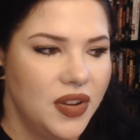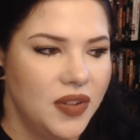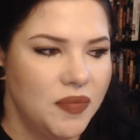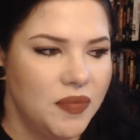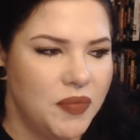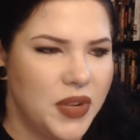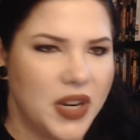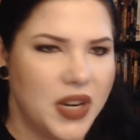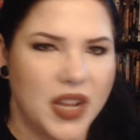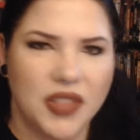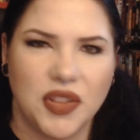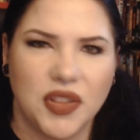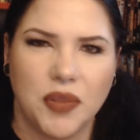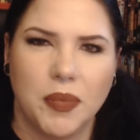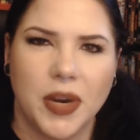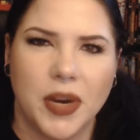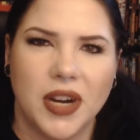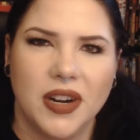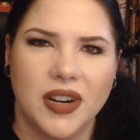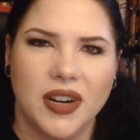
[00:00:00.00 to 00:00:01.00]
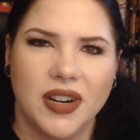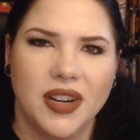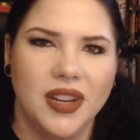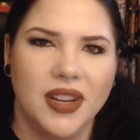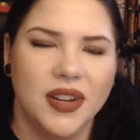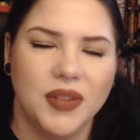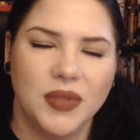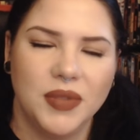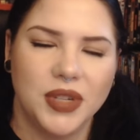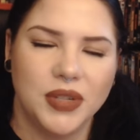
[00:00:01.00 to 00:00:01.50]
but not their bird,
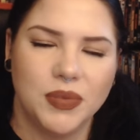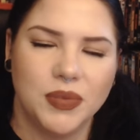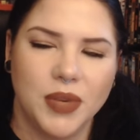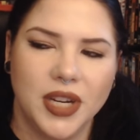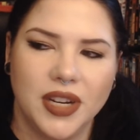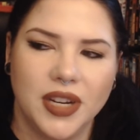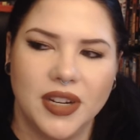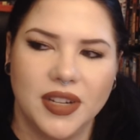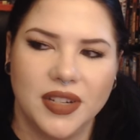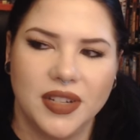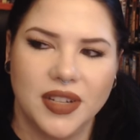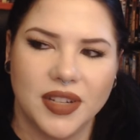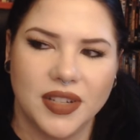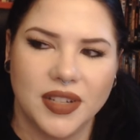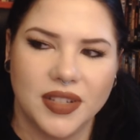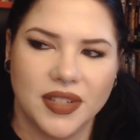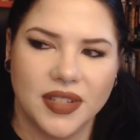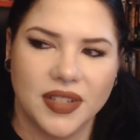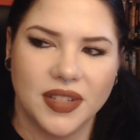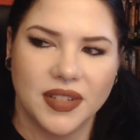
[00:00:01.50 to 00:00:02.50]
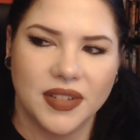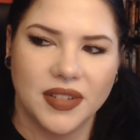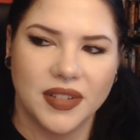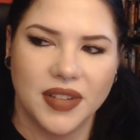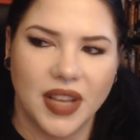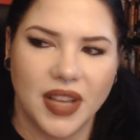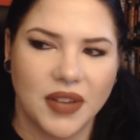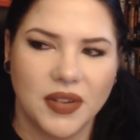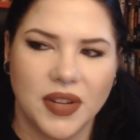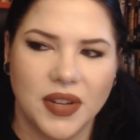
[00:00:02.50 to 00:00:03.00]
which is weird, because,
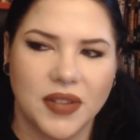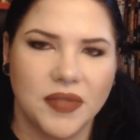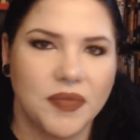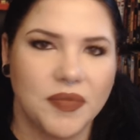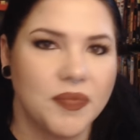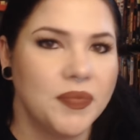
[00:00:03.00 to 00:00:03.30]
I don't know.